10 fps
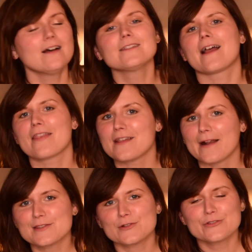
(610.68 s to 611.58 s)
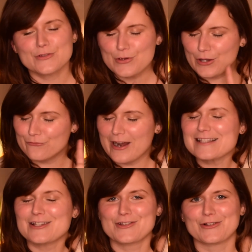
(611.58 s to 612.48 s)
unlike the dinosaurs, you can
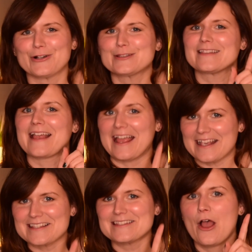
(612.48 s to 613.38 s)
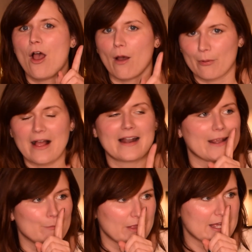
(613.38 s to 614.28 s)
rest assured that there is a plan
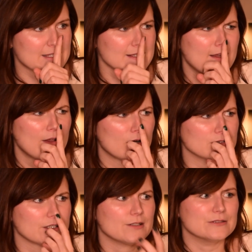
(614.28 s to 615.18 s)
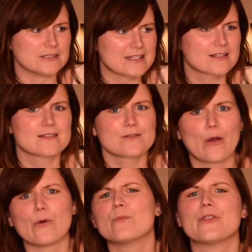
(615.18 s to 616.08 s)
in place, although let's
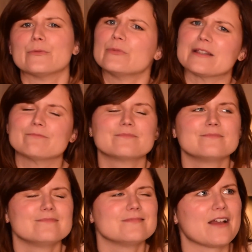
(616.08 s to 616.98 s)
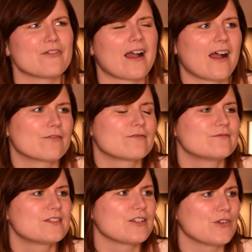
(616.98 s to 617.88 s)
hope that we never have
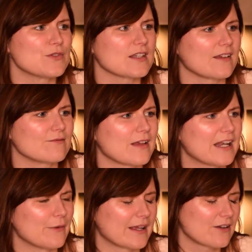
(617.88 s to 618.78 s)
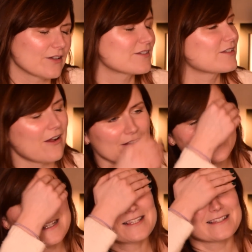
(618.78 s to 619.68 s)
to use it. Anyway, God stars,
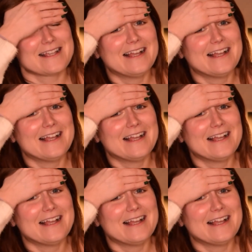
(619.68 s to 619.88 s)
this